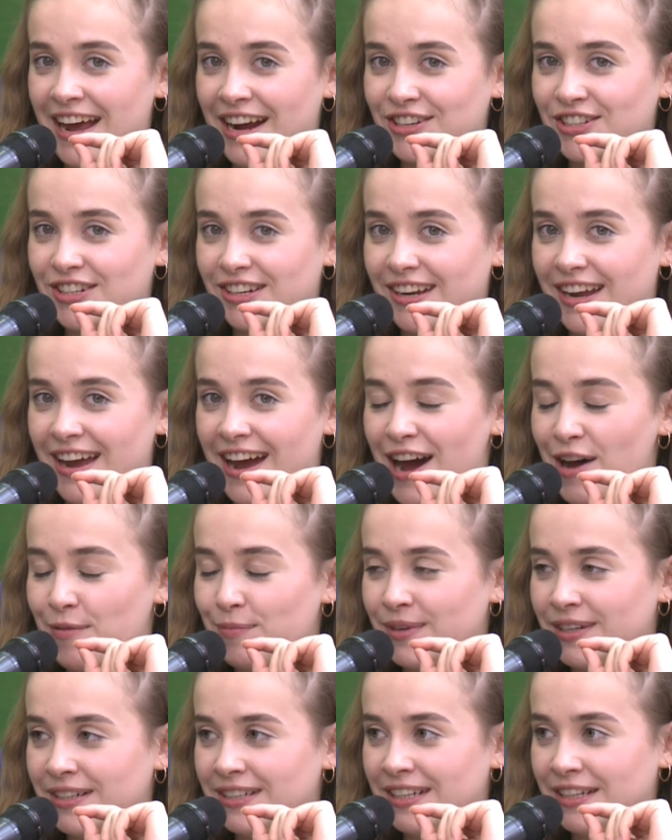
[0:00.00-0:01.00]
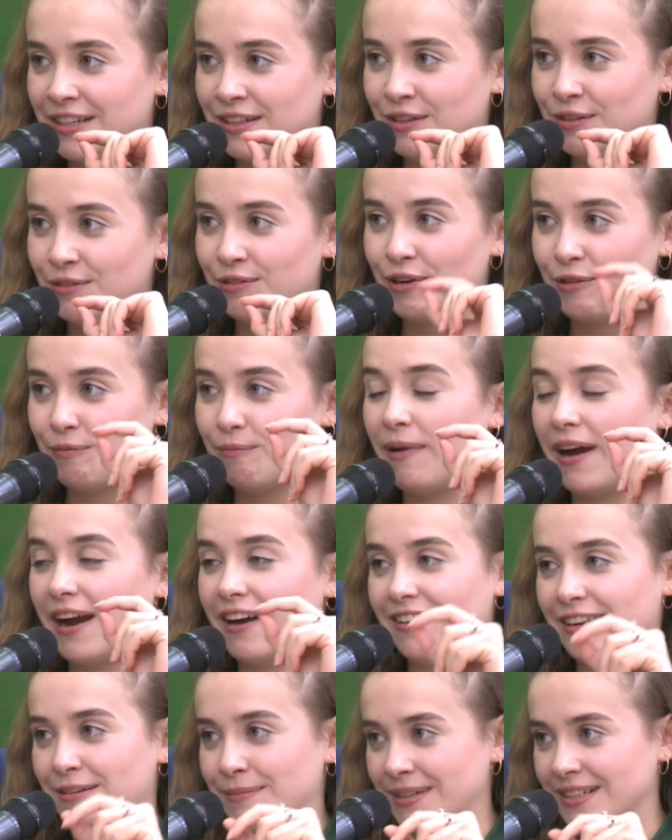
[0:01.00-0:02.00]
actually happened in Europe
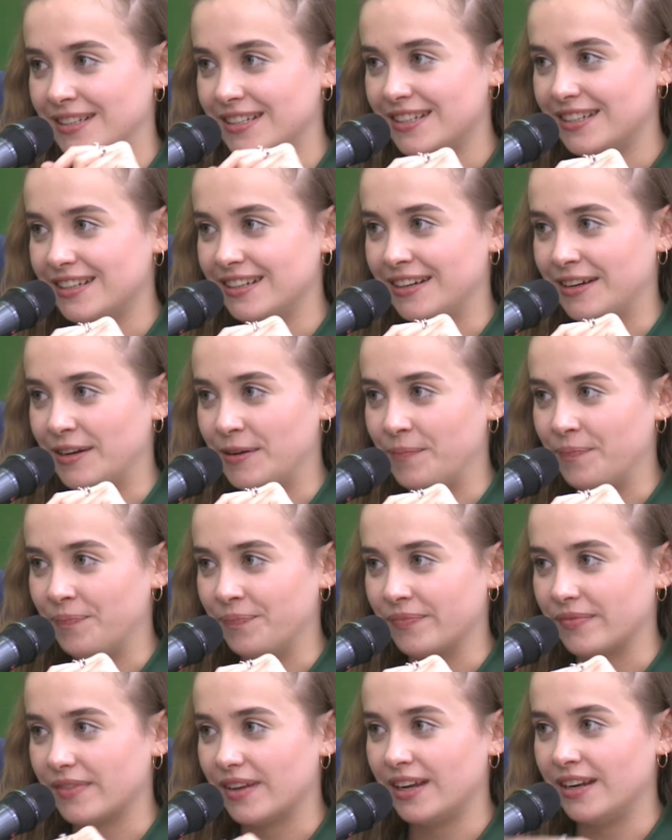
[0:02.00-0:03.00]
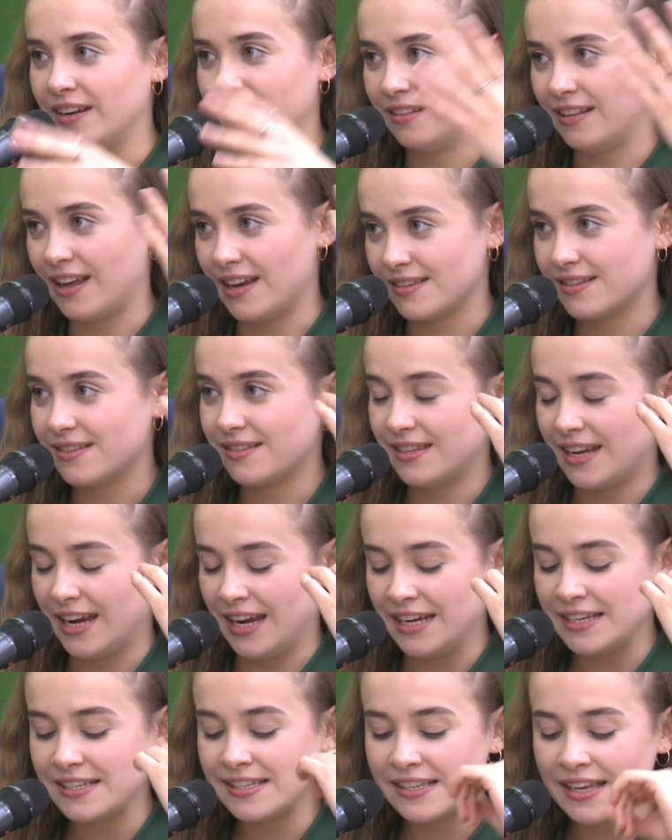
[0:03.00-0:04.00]
Parliament um, in last
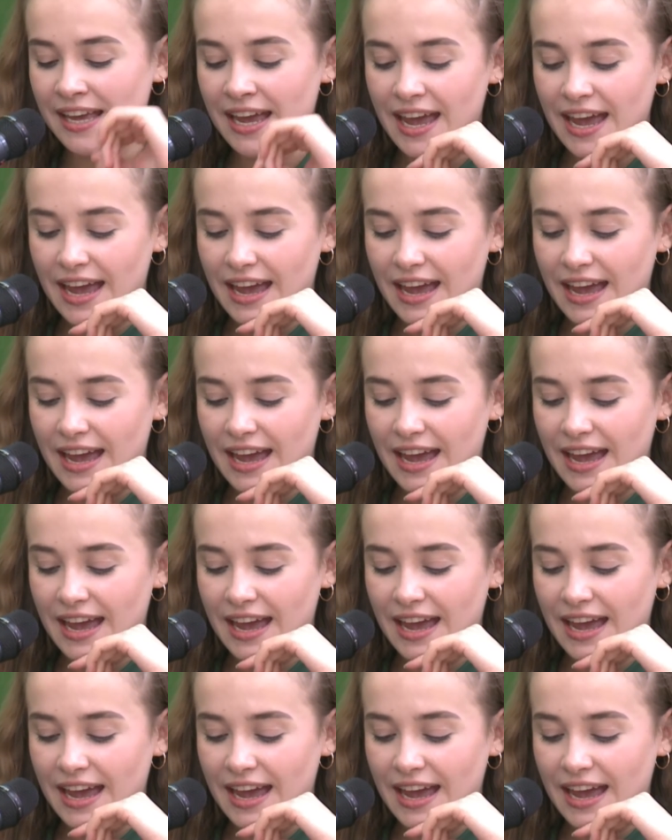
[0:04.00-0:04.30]
days.